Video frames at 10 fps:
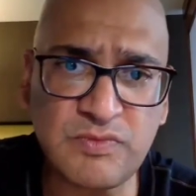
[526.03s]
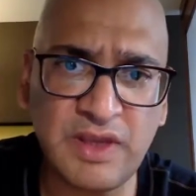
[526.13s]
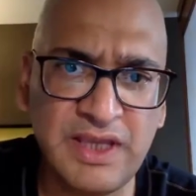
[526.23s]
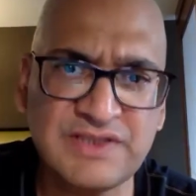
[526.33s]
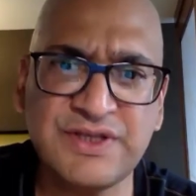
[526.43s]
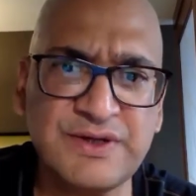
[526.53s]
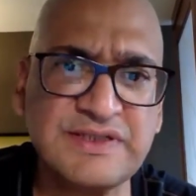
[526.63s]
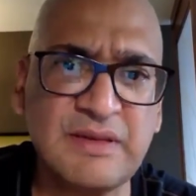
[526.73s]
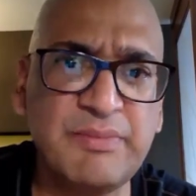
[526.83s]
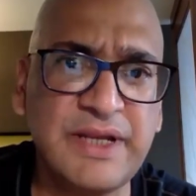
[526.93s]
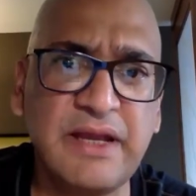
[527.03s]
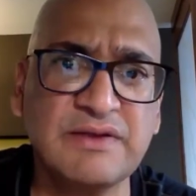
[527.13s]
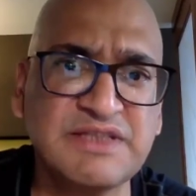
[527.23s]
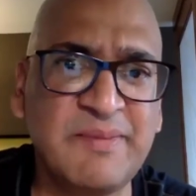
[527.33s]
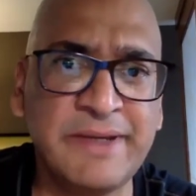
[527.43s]
Is there somebody
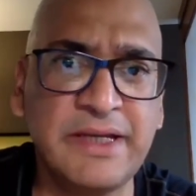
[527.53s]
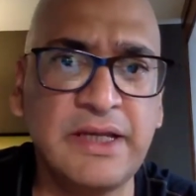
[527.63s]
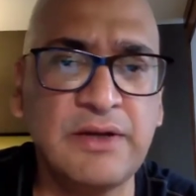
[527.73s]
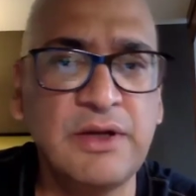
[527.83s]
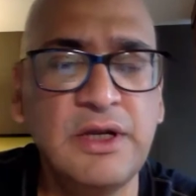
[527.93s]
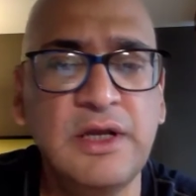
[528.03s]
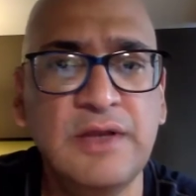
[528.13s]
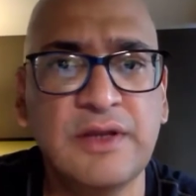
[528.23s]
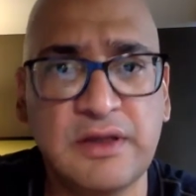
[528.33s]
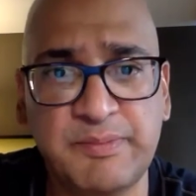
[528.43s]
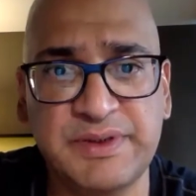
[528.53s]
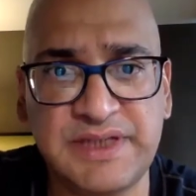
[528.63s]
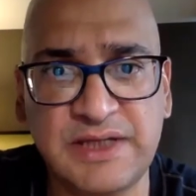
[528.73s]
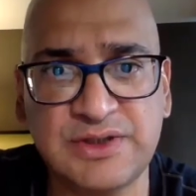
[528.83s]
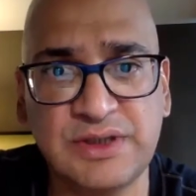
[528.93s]
else coming in here that could
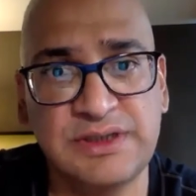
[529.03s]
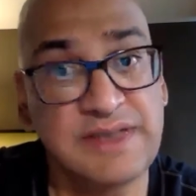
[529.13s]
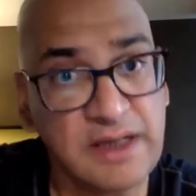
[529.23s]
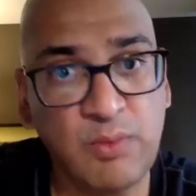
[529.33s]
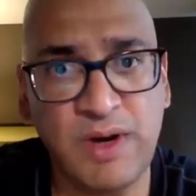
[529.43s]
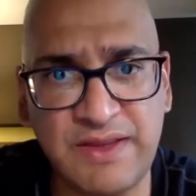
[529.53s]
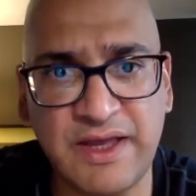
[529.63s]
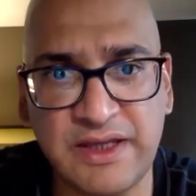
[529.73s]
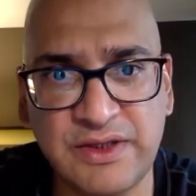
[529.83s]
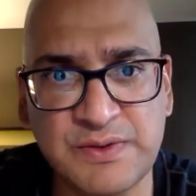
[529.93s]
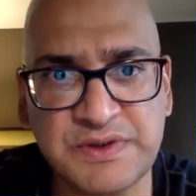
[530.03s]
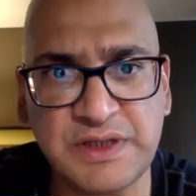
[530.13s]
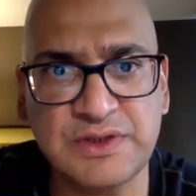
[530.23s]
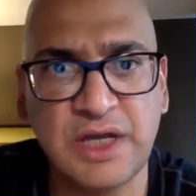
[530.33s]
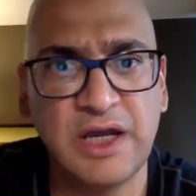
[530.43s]
potentially take away that
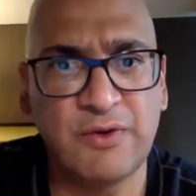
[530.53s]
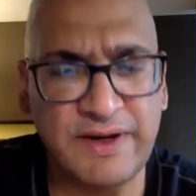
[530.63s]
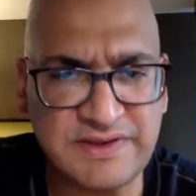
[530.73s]
usage, right?